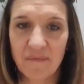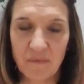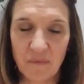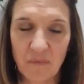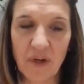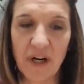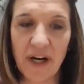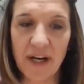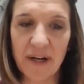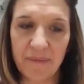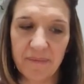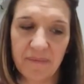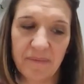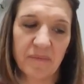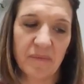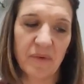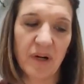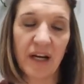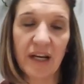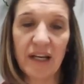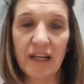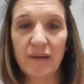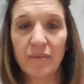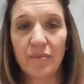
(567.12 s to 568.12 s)
Right,
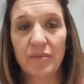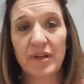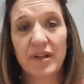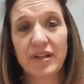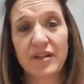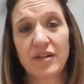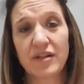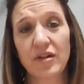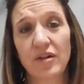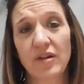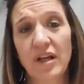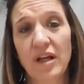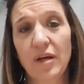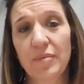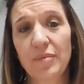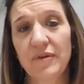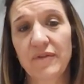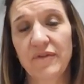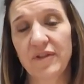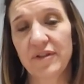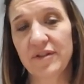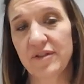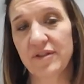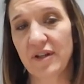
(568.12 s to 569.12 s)
right, because it'll help you
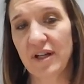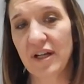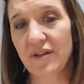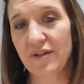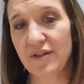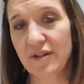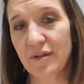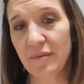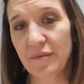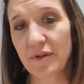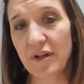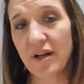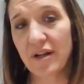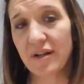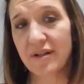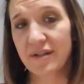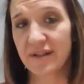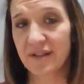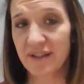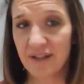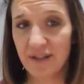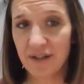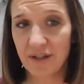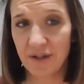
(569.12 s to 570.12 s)
filter out some
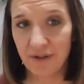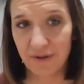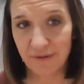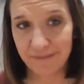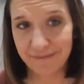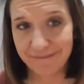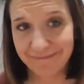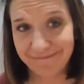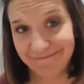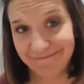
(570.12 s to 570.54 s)
toxins too.